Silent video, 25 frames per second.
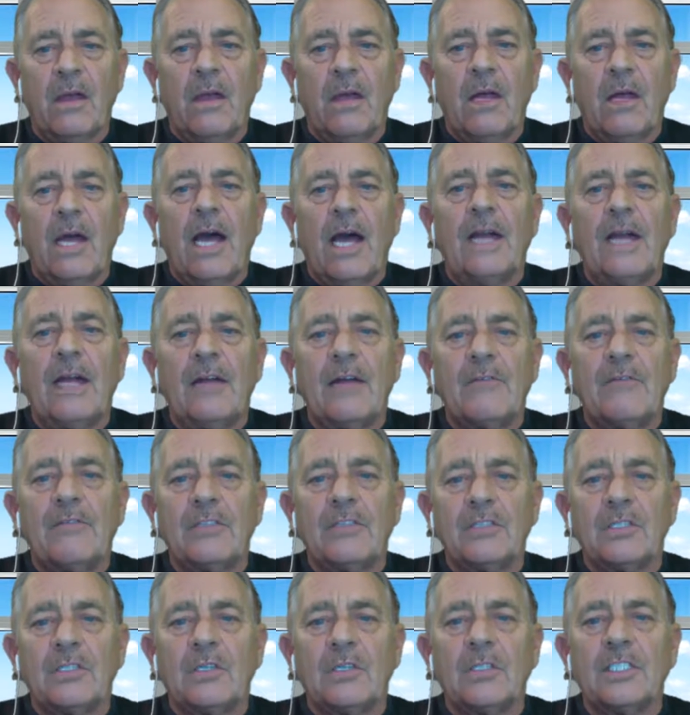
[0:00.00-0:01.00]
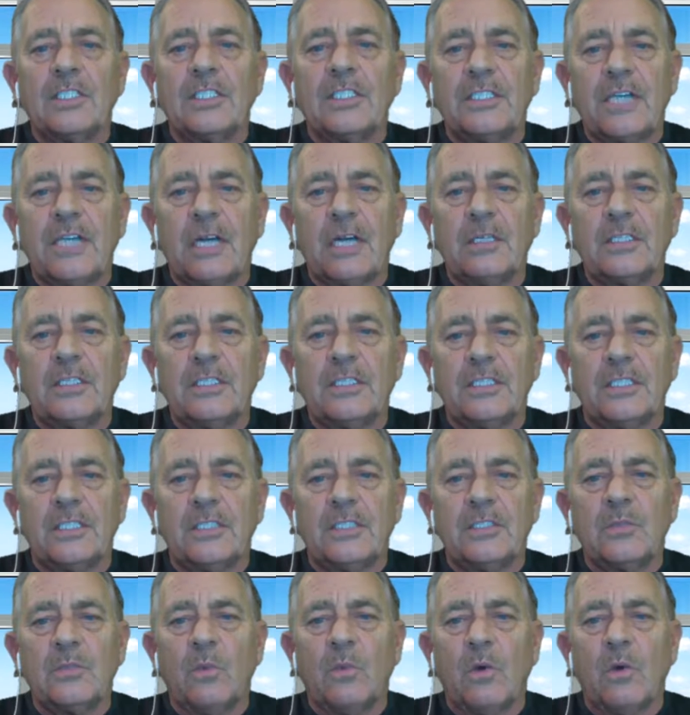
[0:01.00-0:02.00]
And that physical
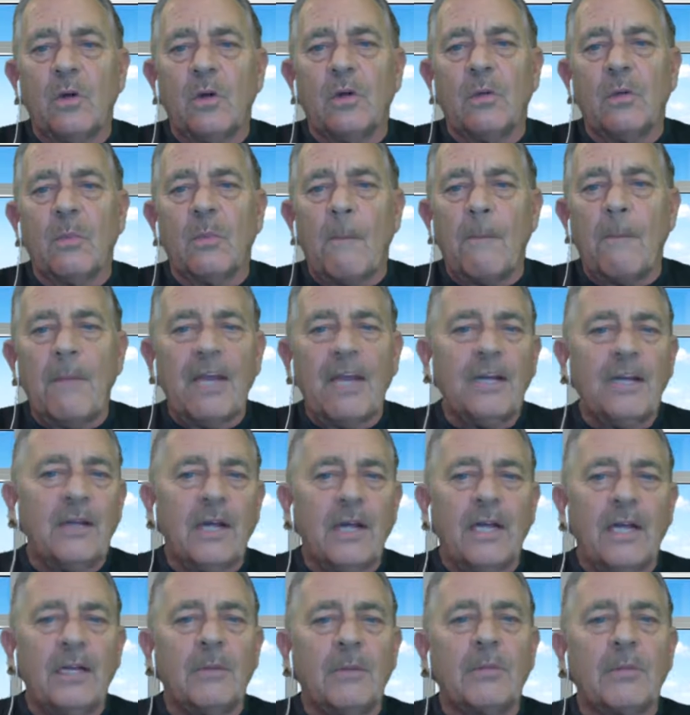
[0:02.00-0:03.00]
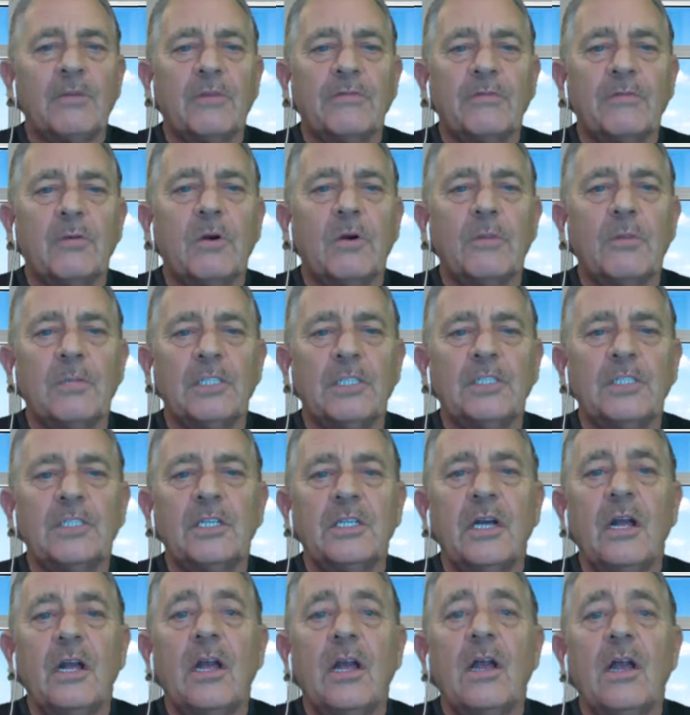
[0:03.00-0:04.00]
intelligence will maintain the performance
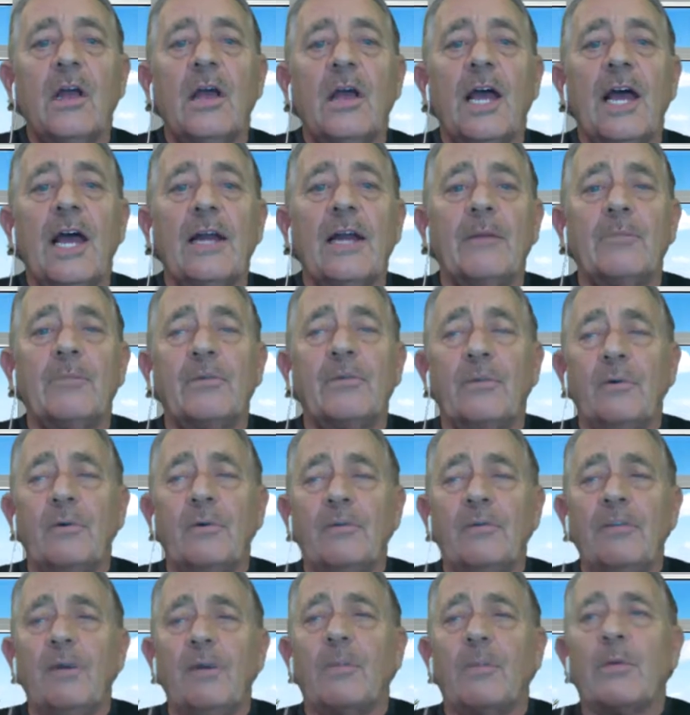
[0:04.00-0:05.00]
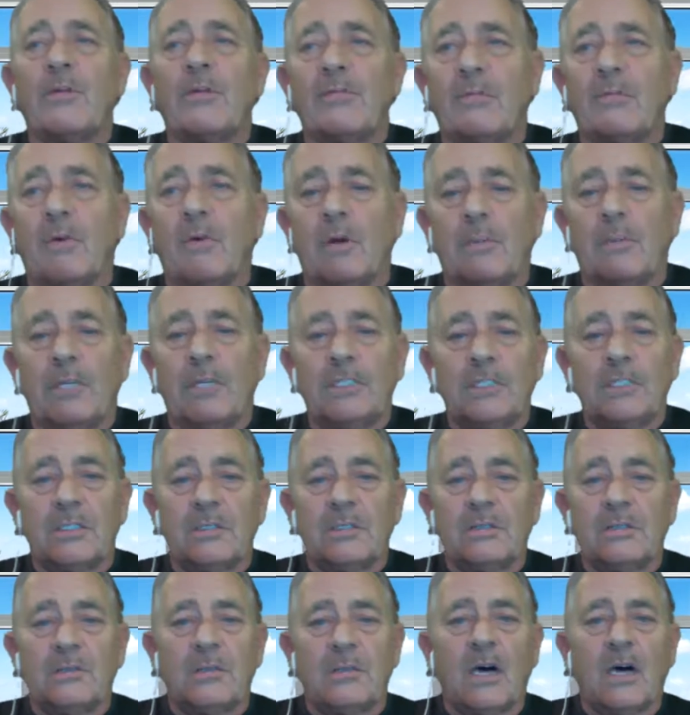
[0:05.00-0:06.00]
and improve your performance
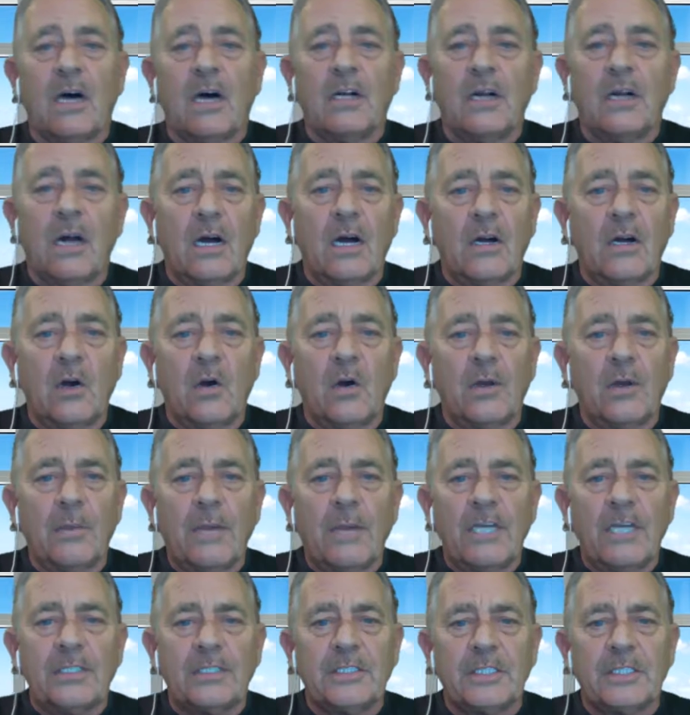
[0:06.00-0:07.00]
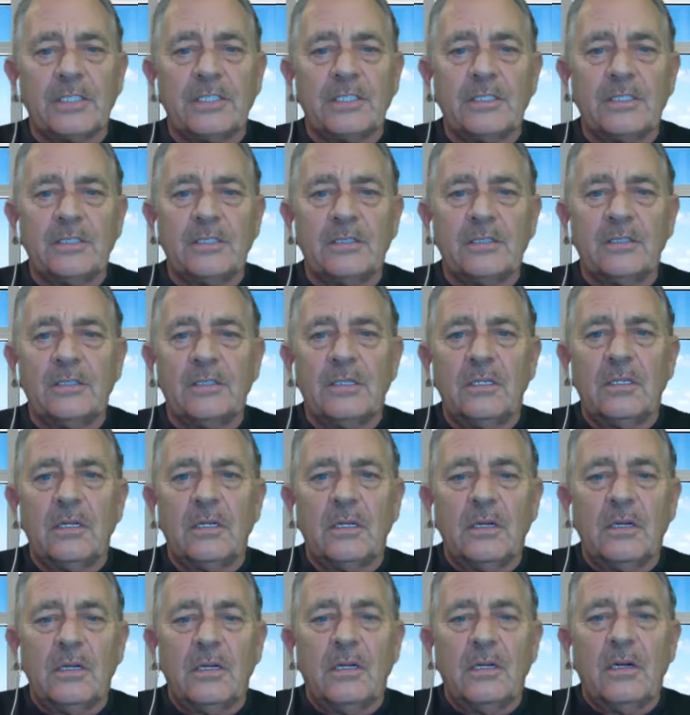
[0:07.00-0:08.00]
on an ongoing basis.
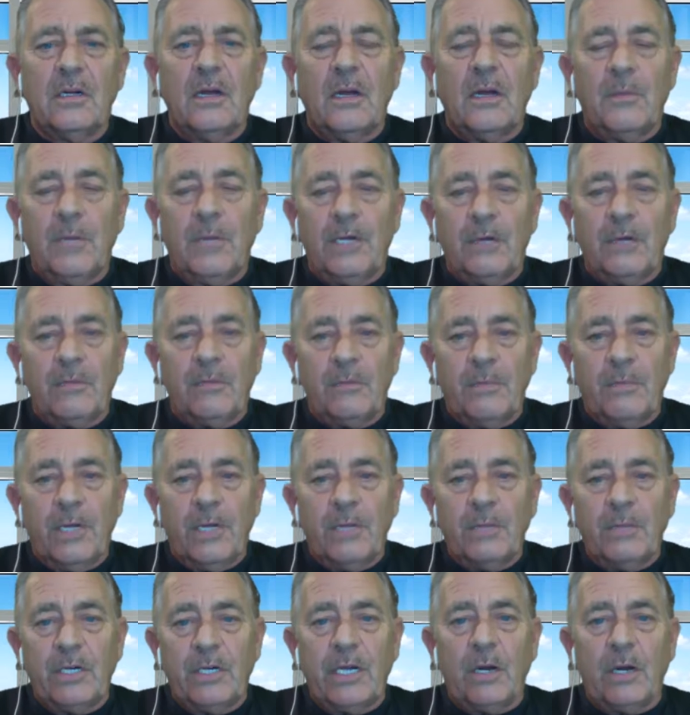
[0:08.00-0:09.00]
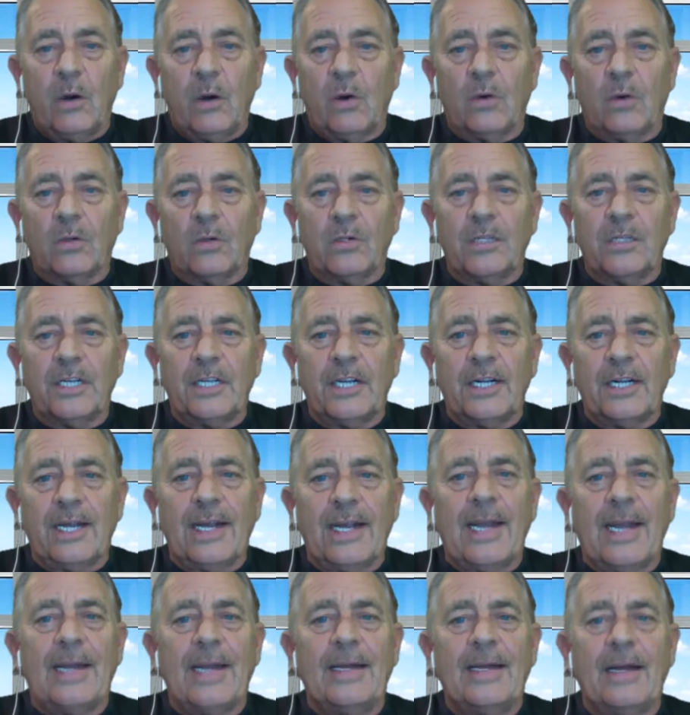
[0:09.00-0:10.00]
I mean, people get old and they
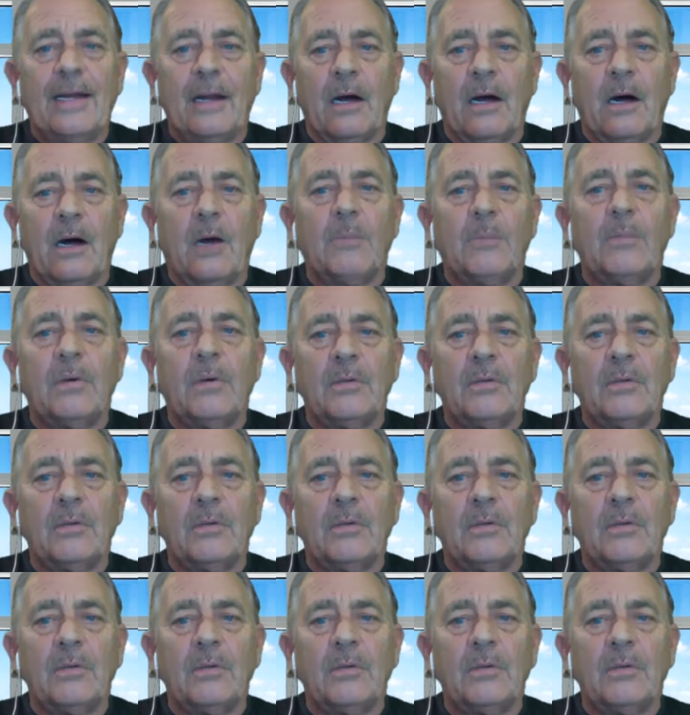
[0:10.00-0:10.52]
can't get up,